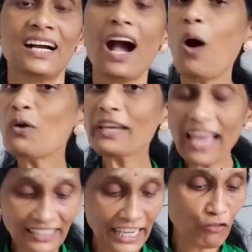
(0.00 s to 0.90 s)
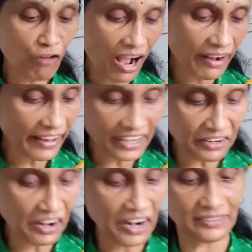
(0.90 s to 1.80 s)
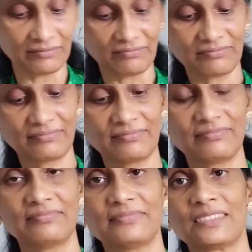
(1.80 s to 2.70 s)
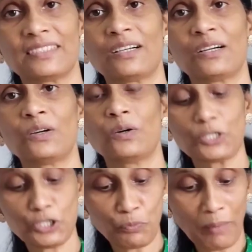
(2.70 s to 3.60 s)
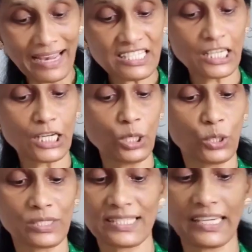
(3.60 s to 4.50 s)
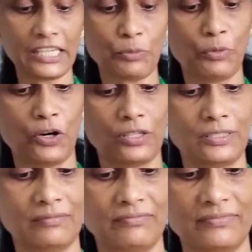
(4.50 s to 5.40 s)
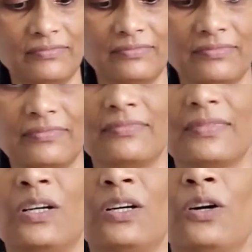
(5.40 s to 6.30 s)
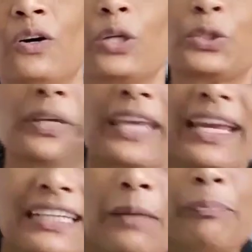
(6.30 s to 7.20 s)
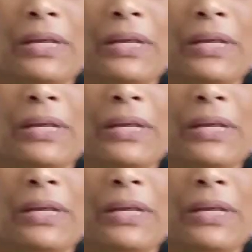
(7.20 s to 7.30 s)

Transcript: How can he walk and run? Or to bicycle or skateboard? Or to get a